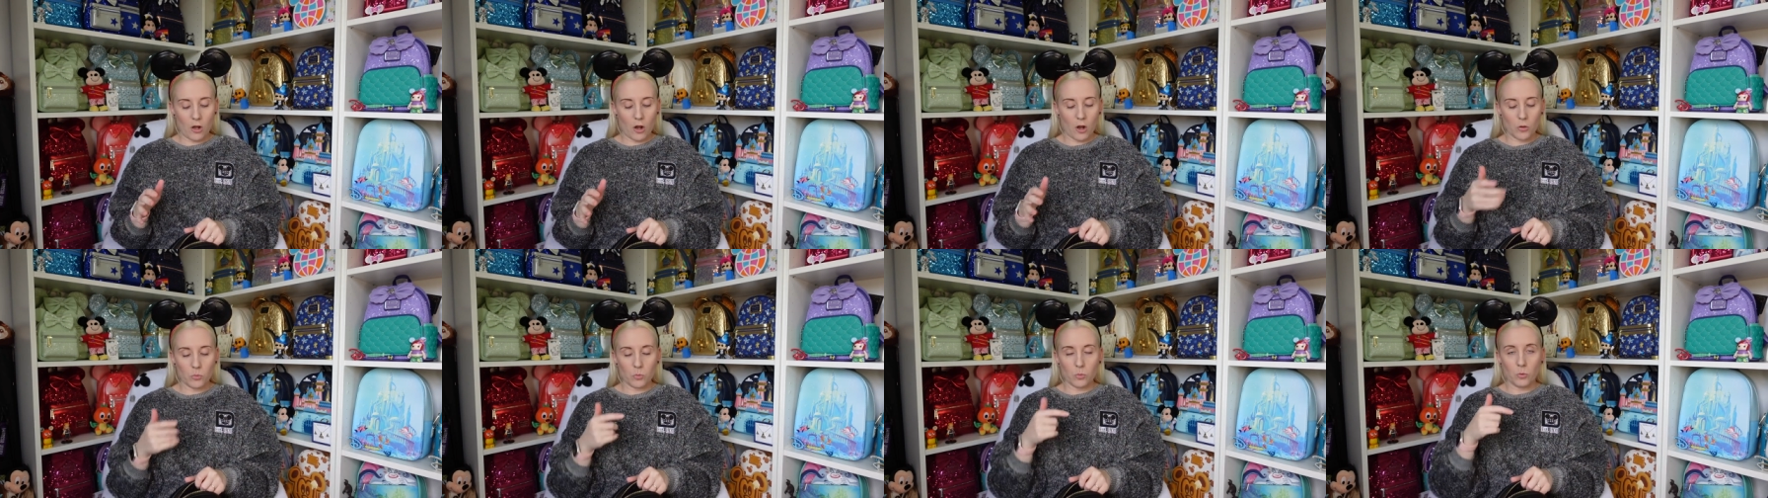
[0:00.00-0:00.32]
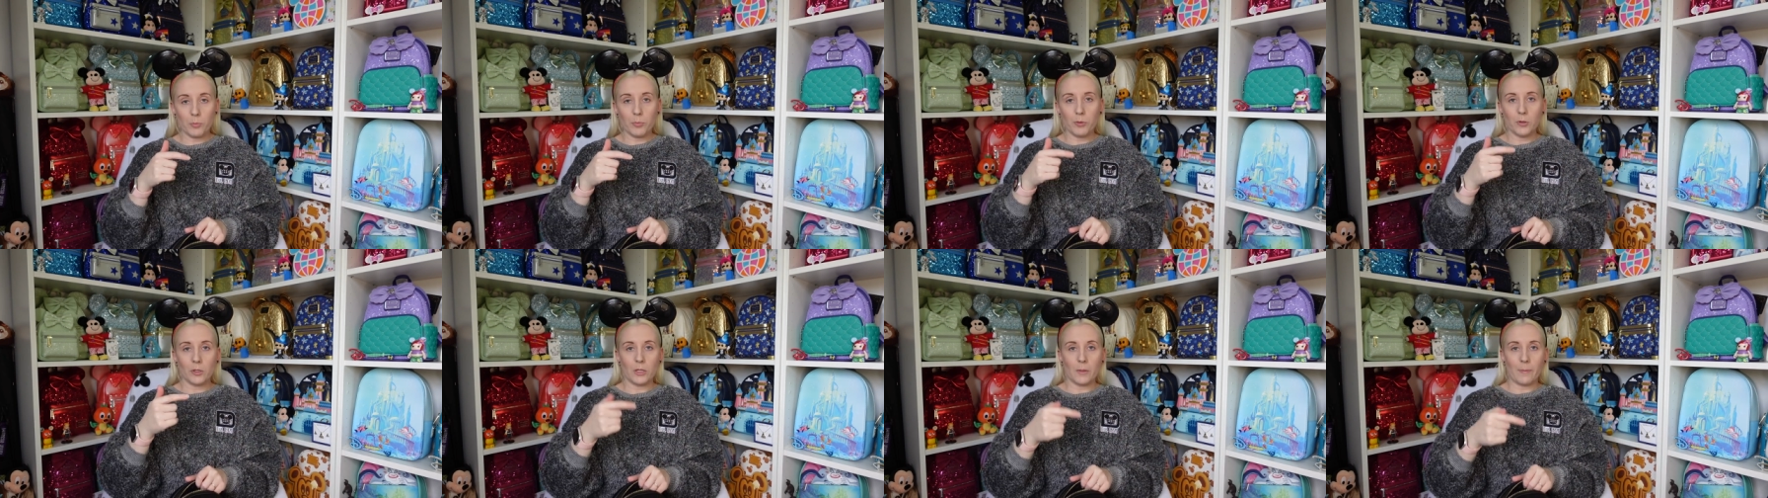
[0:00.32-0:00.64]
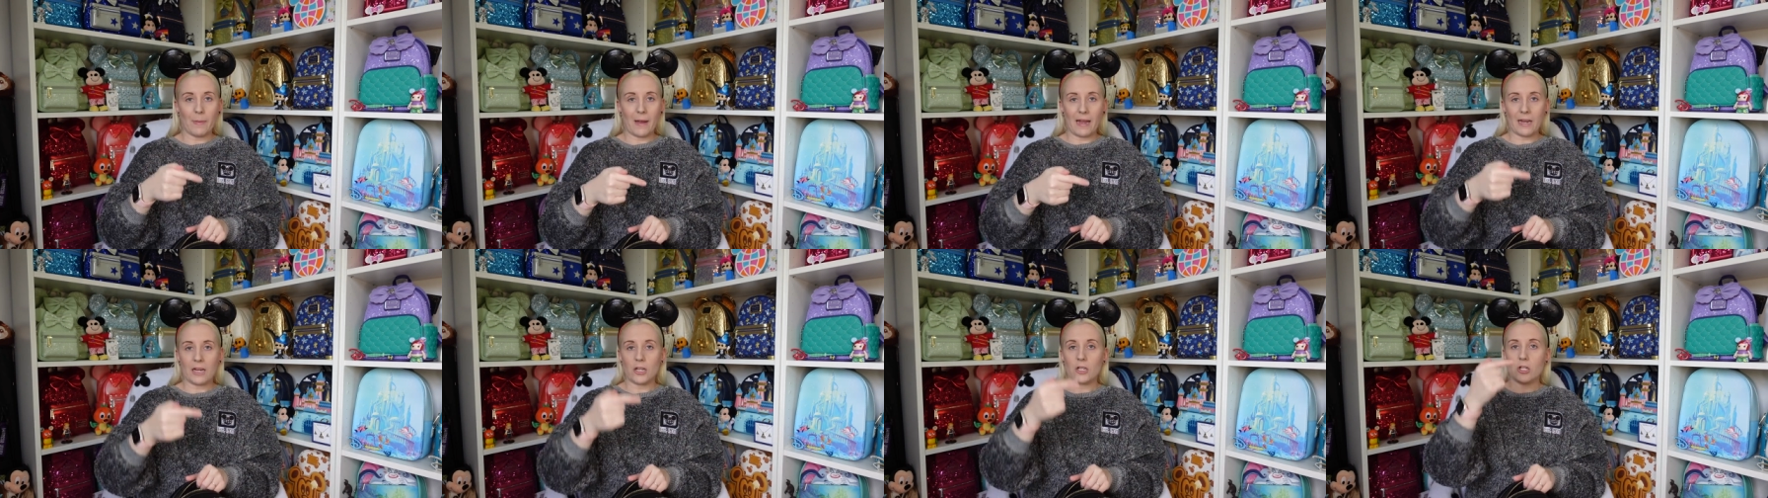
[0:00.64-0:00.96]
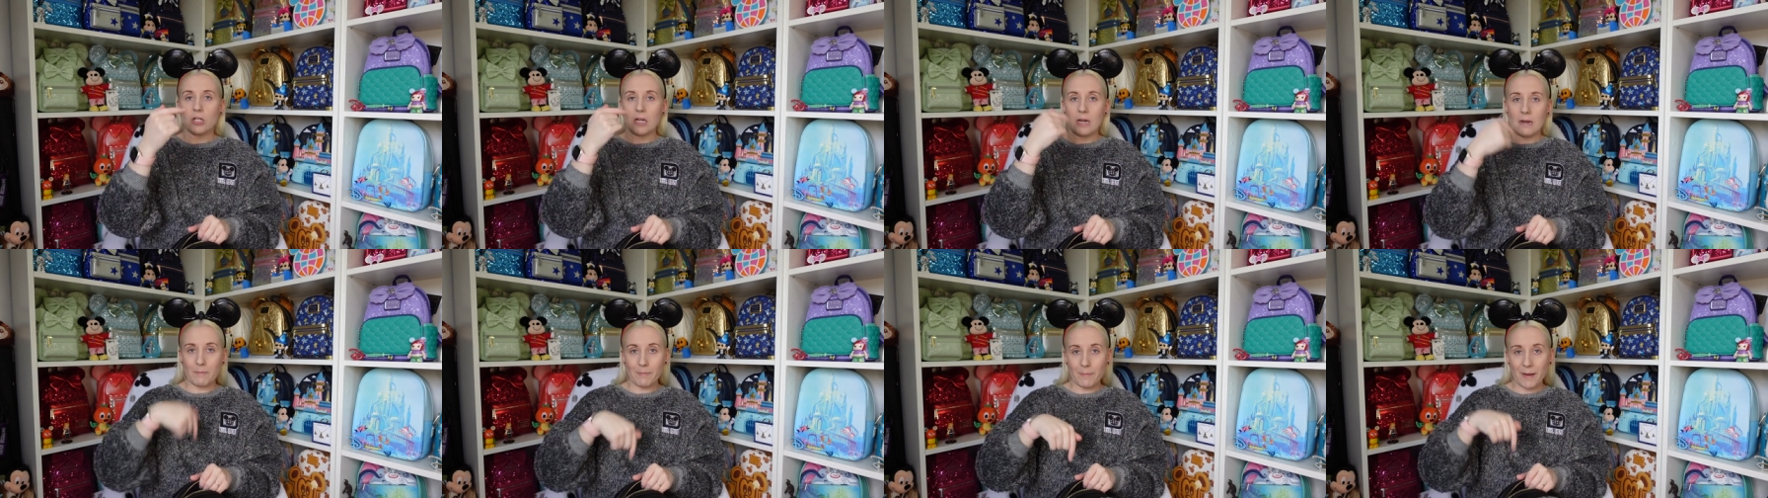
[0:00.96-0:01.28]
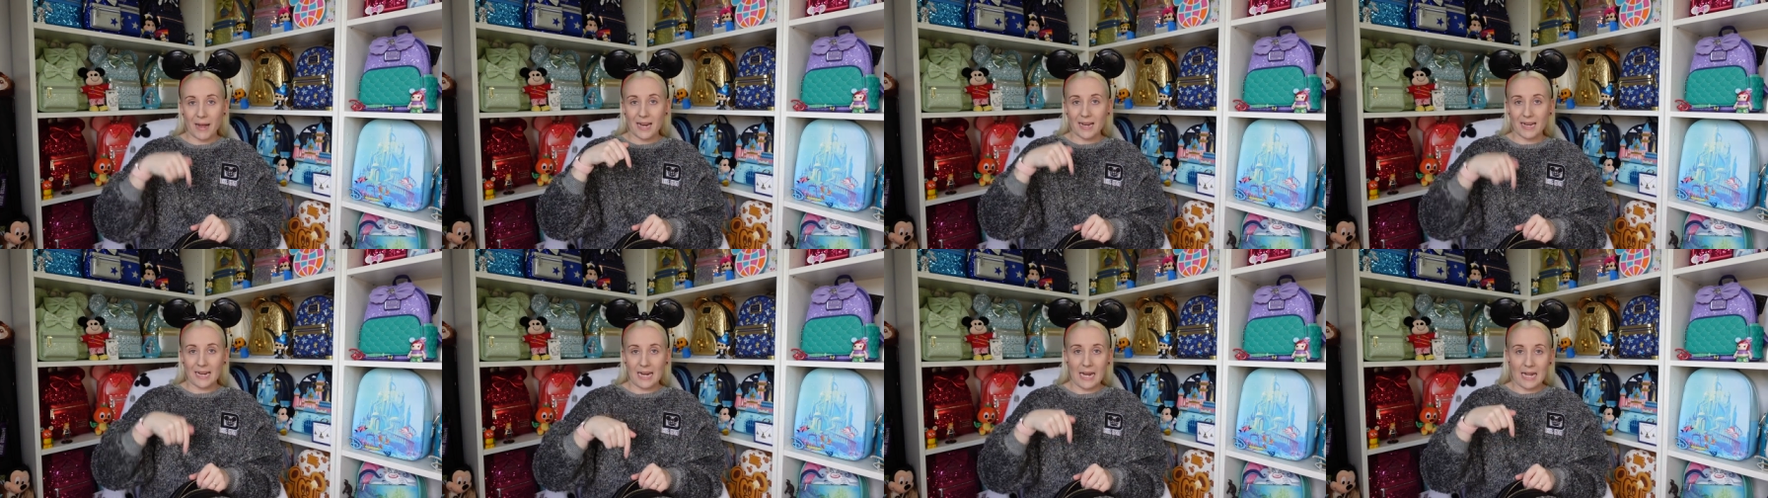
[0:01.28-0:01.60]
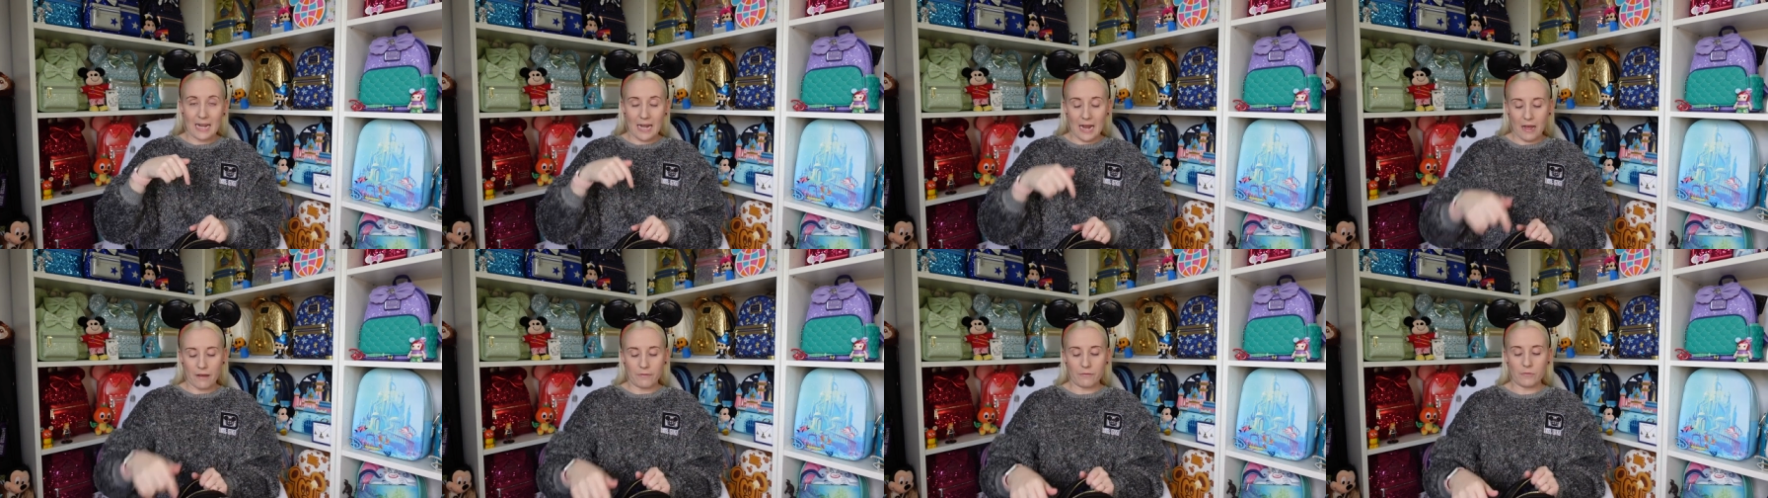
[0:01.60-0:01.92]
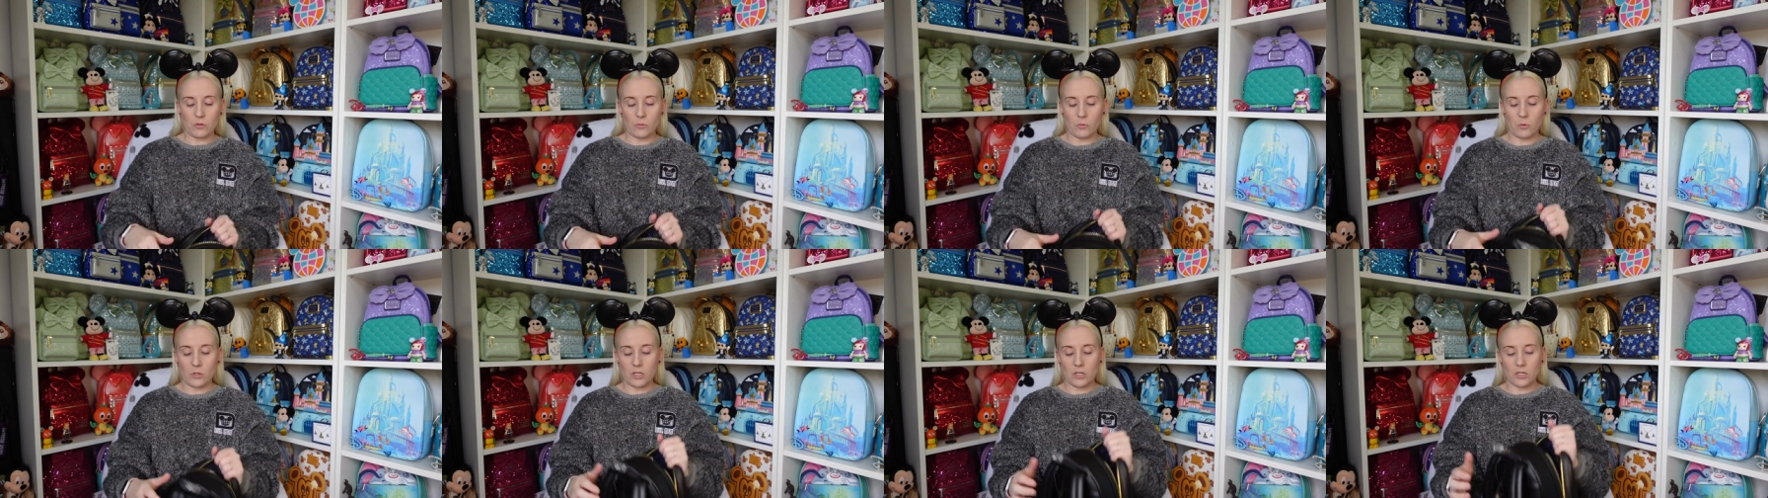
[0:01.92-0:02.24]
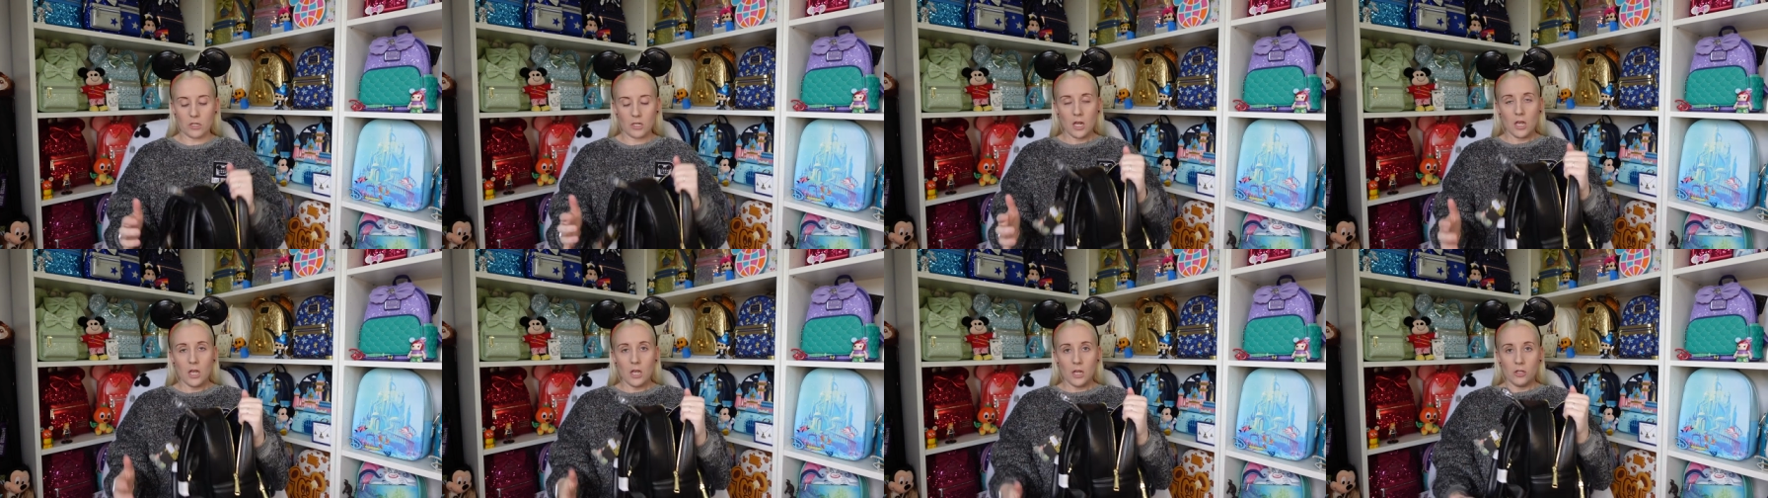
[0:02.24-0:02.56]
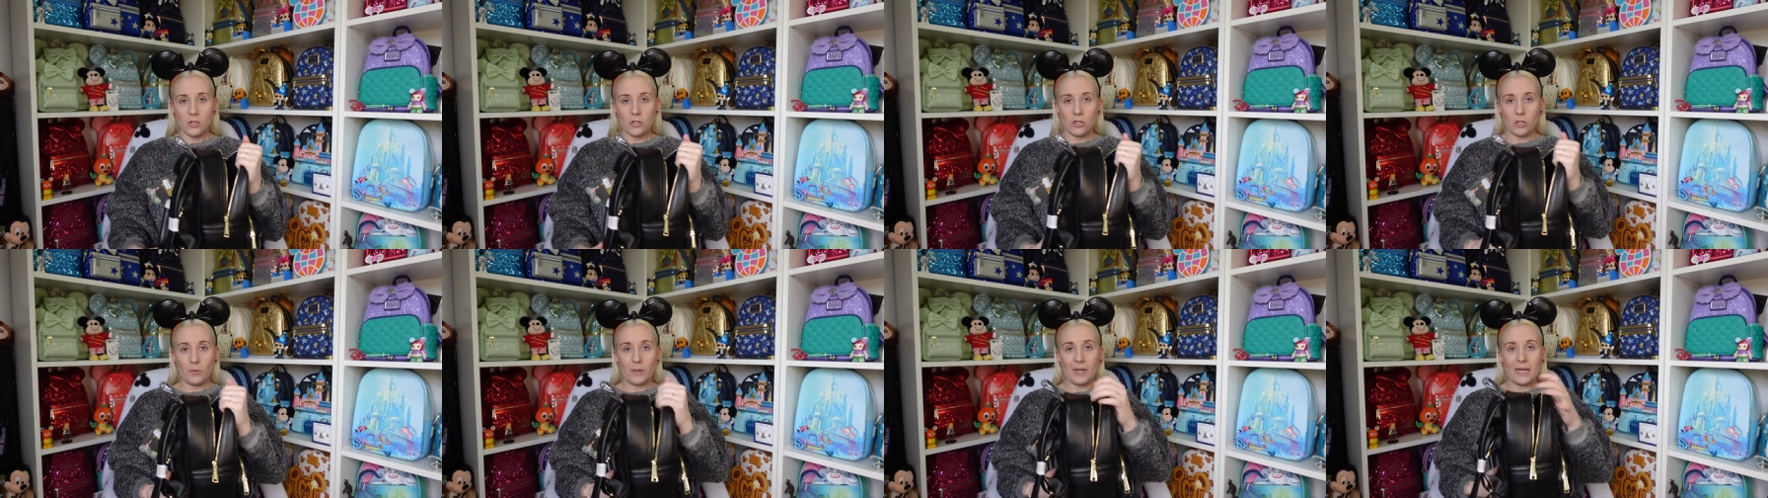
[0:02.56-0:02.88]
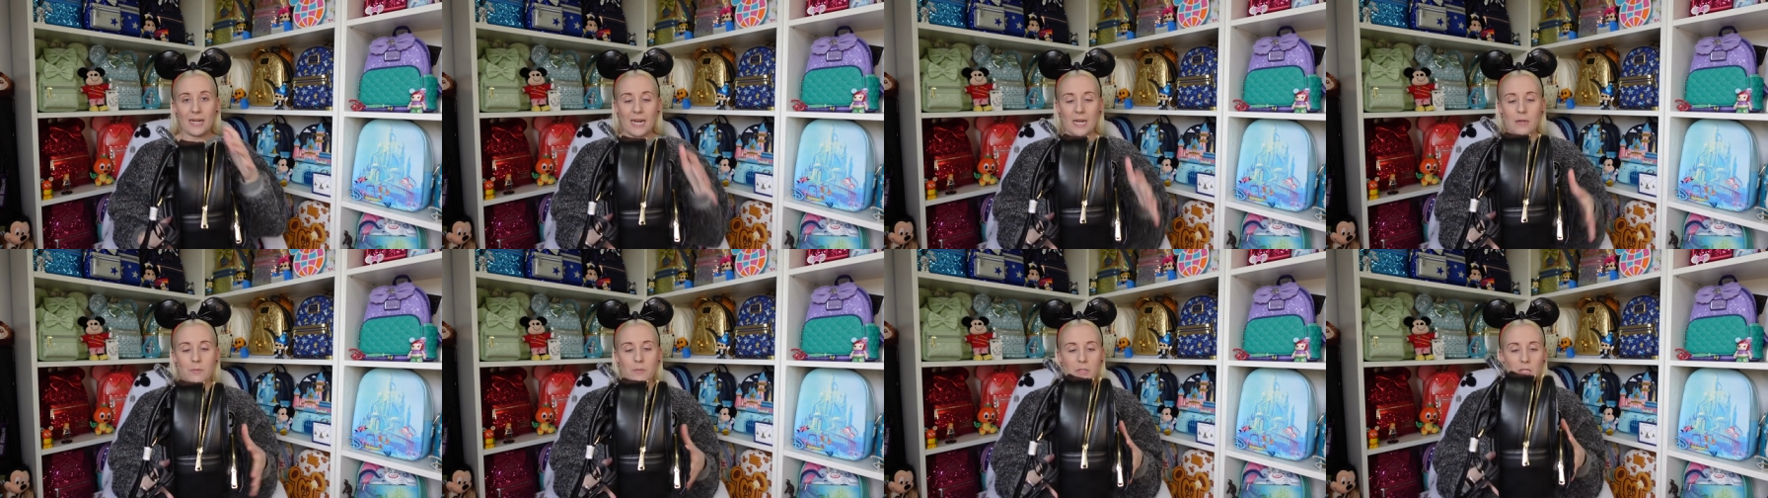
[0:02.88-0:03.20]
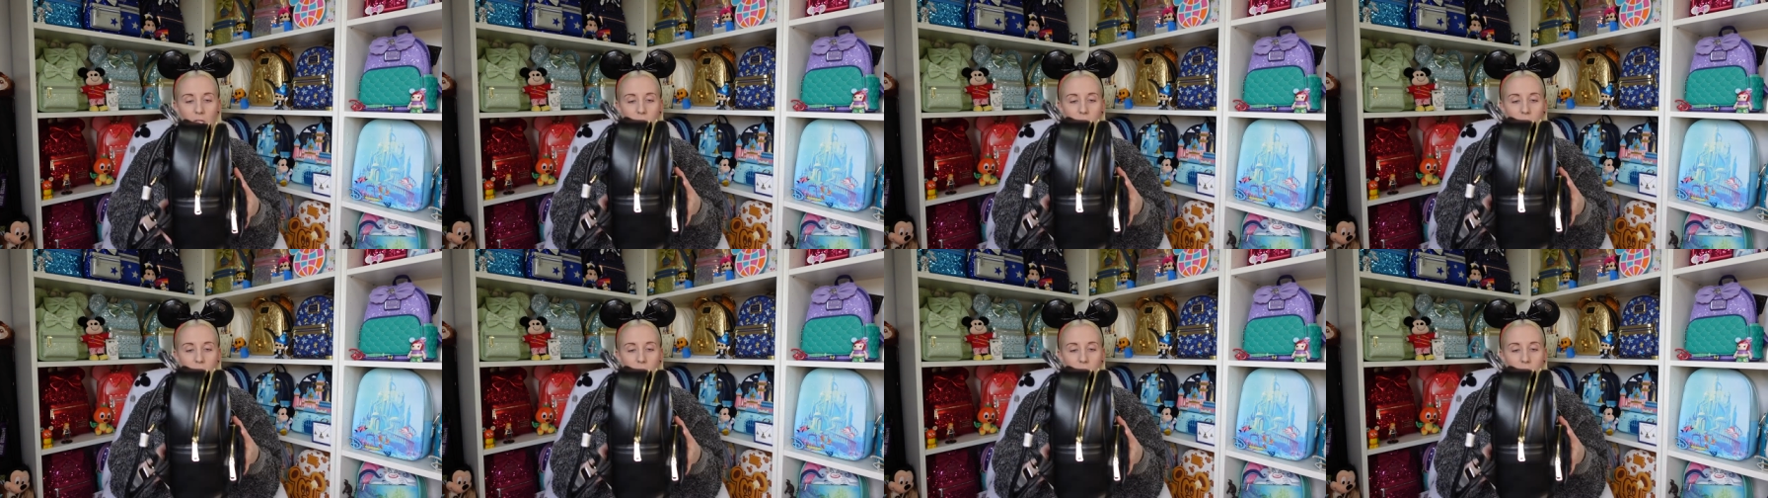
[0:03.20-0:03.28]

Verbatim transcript: I will put the packaging back in afterwards so it keeps